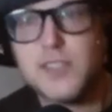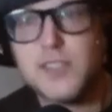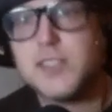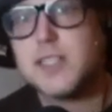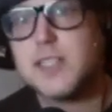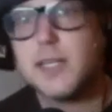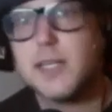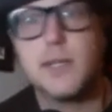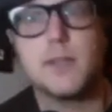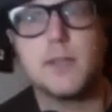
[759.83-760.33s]

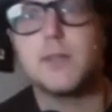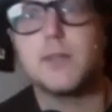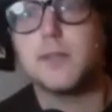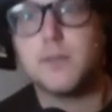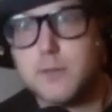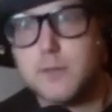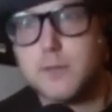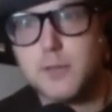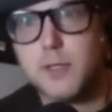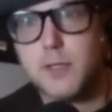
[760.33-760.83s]
still
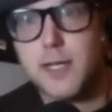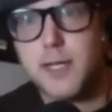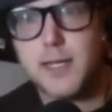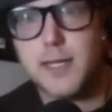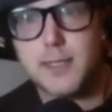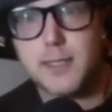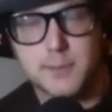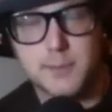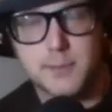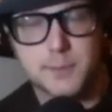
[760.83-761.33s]
drug
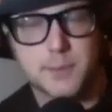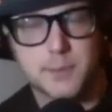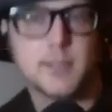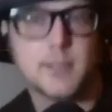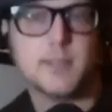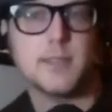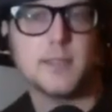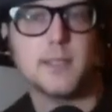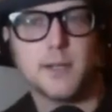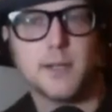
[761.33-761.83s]
addicts,
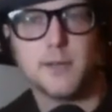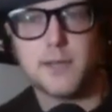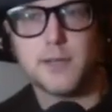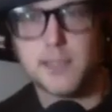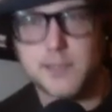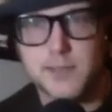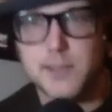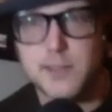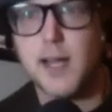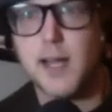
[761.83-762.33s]
but, you know,
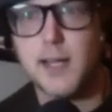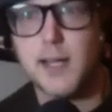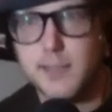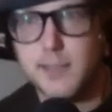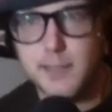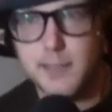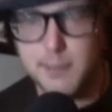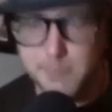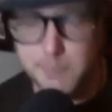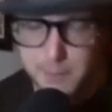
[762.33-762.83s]
that's not
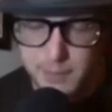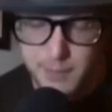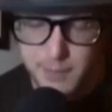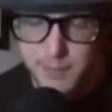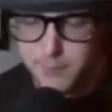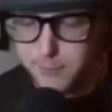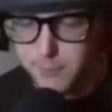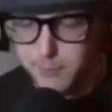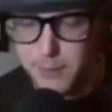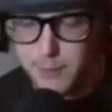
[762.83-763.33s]
in
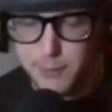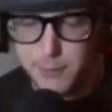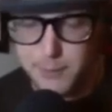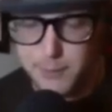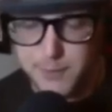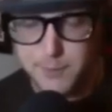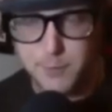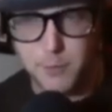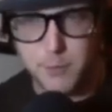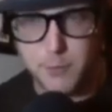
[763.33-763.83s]
my realm
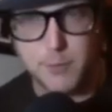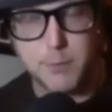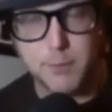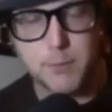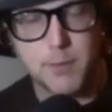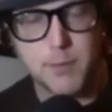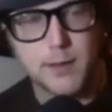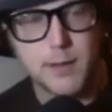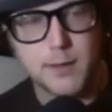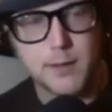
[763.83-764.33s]
anymore.
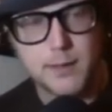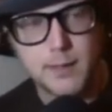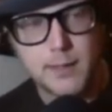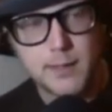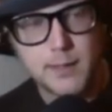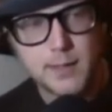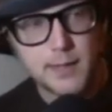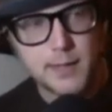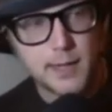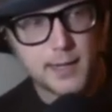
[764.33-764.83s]
But
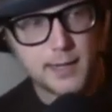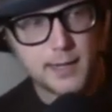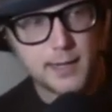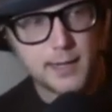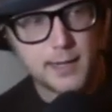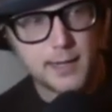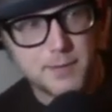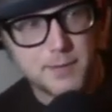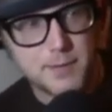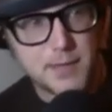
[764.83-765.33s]
I
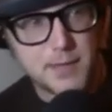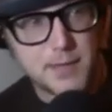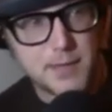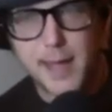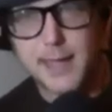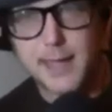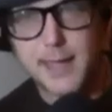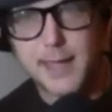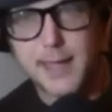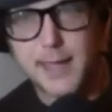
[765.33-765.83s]
often think
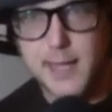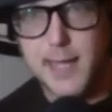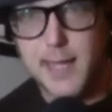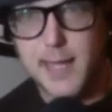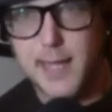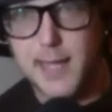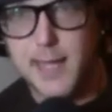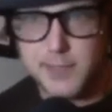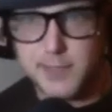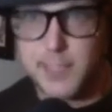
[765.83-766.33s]
back at
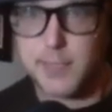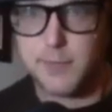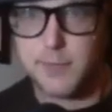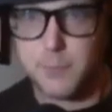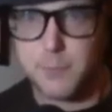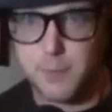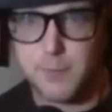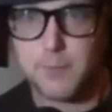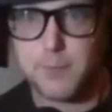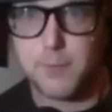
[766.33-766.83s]
that. That's kind
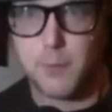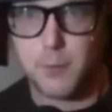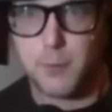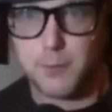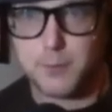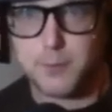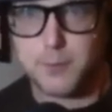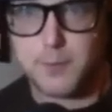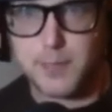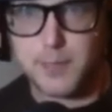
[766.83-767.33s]
of what
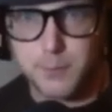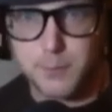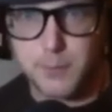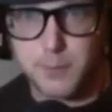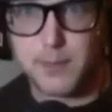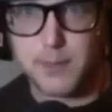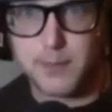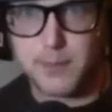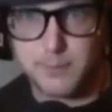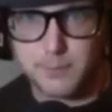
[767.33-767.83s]
formed me and
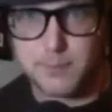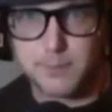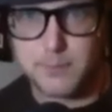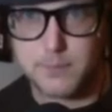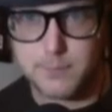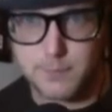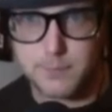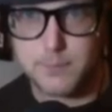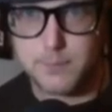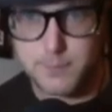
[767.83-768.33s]
what
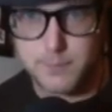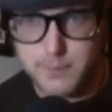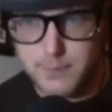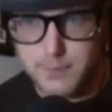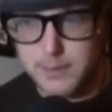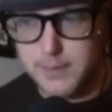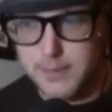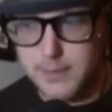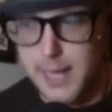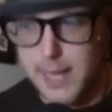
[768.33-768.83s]

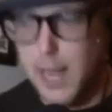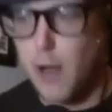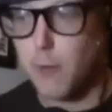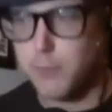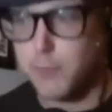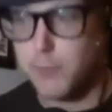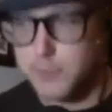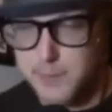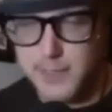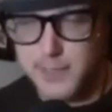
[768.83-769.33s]

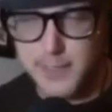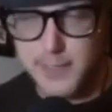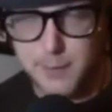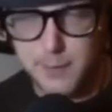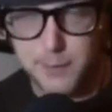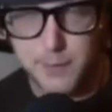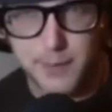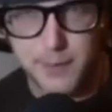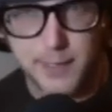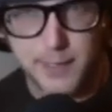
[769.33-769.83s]
helped me
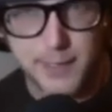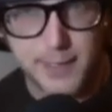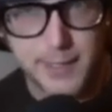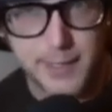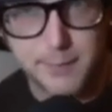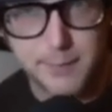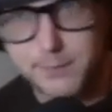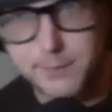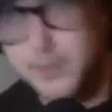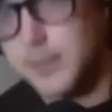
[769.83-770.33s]
get where I
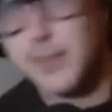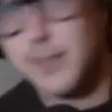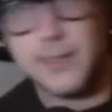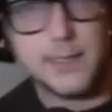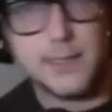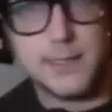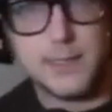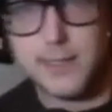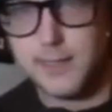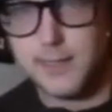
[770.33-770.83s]
am
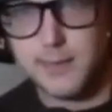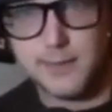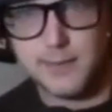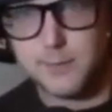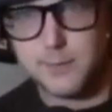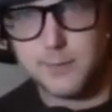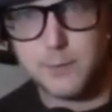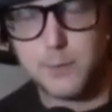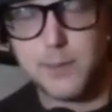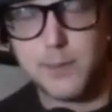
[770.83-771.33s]
in
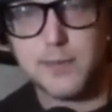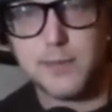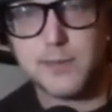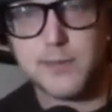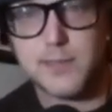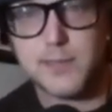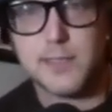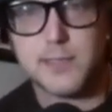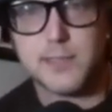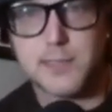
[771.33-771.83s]
weird,
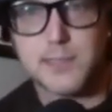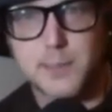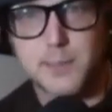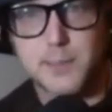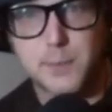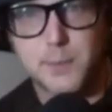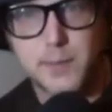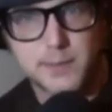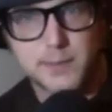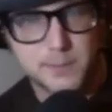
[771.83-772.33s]

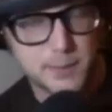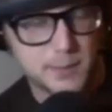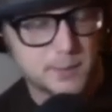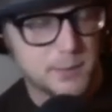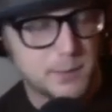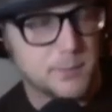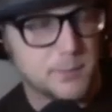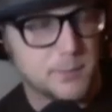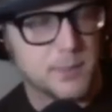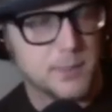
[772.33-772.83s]
sadistic ways,
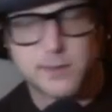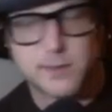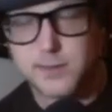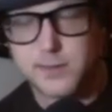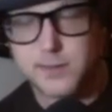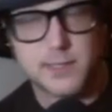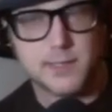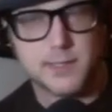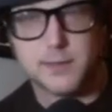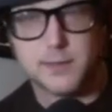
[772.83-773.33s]
maybe, but
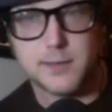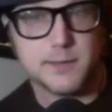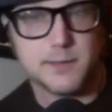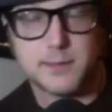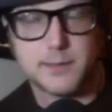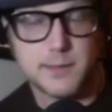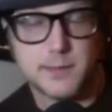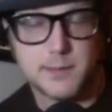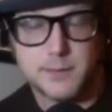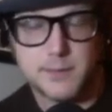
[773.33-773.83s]
still
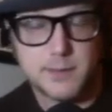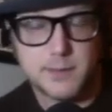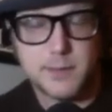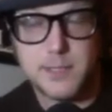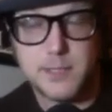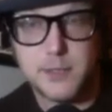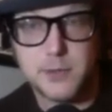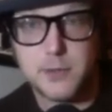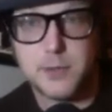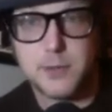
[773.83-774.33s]
to
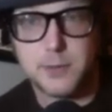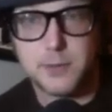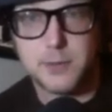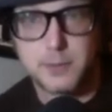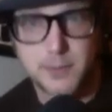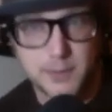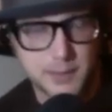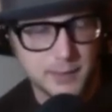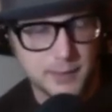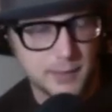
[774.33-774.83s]
be true,
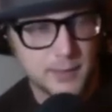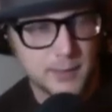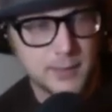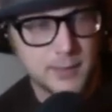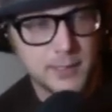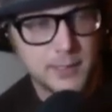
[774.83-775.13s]
you know.